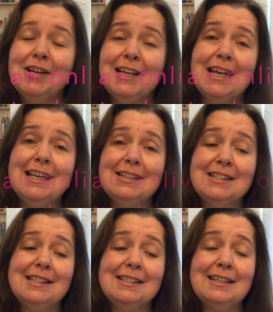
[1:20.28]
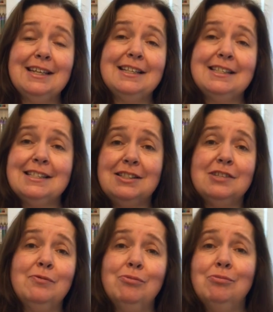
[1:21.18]
I can't, it's like, it's,
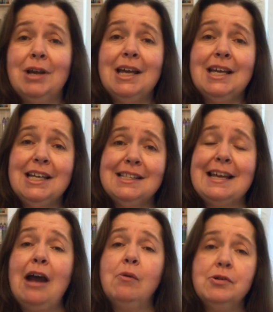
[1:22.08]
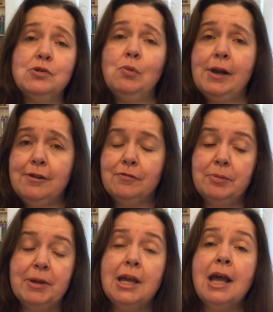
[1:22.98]
it's, a, it's hours away
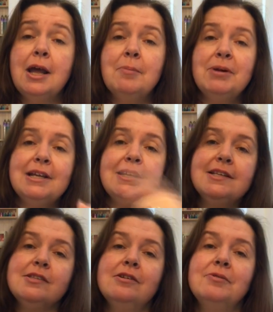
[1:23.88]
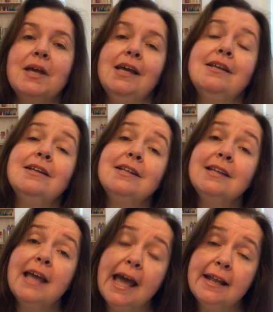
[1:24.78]
from me, but it is located
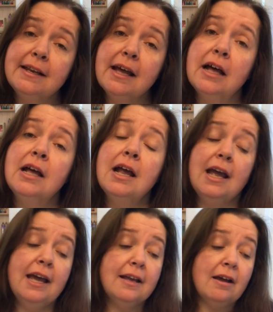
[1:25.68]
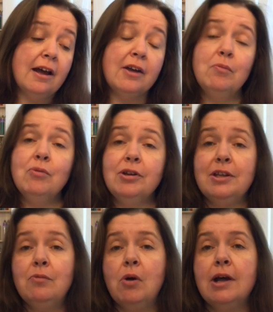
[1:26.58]
in Canada. And I
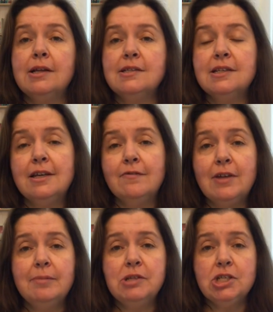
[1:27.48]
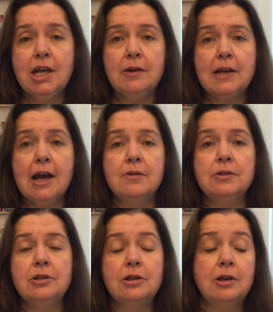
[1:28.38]
really wanted to give them a shout out